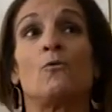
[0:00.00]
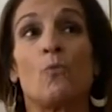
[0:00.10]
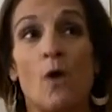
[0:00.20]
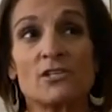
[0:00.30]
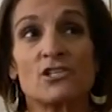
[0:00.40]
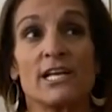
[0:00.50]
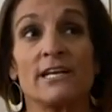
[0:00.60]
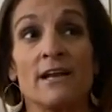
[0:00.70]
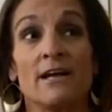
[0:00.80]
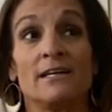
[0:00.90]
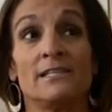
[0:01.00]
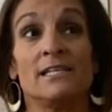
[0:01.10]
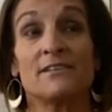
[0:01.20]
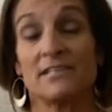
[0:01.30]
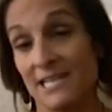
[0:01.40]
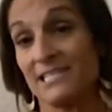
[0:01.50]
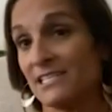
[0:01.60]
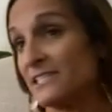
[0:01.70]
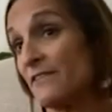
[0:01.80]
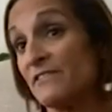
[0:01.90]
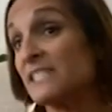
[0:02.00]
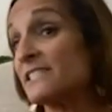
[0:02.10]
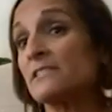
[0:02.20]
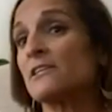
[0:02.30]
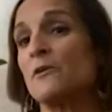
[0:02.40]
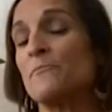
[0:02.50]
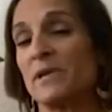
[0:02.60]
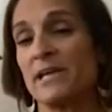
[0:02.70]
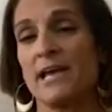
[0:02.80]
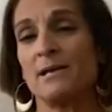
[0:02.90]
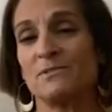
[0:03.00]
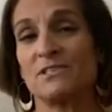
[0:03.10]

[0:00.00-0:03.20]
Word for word: watching the nineteen seventy-six Olympic Games.